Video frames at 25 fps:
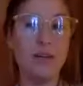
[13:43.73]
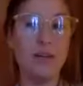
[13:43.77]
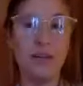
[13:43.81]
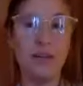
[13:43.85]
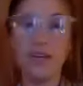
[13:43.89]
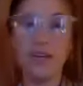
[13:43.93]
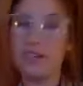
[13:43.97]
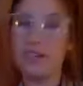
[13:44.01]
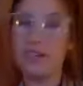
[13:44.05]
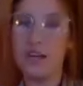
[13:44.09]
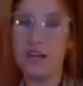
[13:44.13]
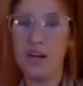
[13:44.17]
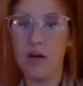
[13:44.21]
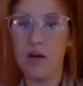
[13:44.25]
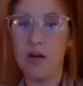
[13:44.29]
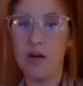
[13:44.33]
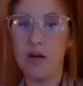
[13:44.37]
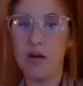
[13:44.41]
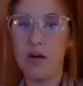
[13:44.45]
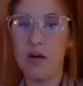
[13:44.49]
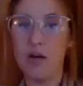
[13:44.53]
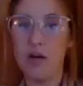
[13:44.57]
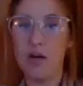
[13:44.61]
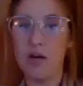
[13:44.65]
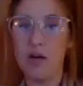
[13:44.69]
because I know I
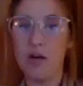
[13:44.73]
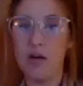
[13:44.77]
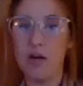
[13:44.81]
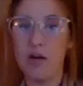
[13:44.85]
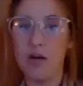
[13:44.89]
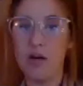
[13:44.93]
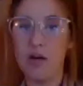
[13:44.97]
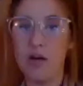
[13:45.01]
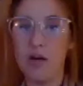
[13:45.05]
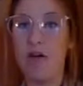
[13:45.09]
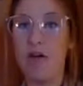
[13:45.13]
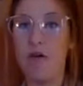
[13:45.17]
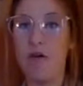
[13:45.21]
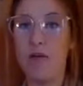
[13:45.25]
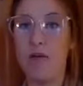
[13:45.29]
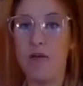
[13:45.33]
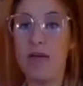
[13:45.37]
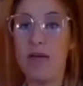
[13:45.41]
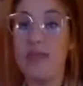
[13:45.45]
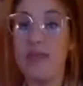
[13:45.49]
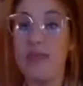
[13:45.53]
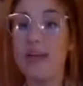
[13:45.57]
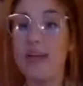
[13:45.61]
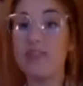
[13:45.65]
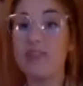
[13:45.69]
can do it from the comfort of
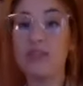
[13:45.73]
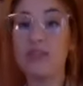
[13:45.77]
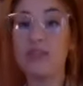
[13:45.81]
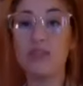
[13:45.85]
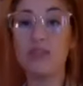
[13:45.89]
my home.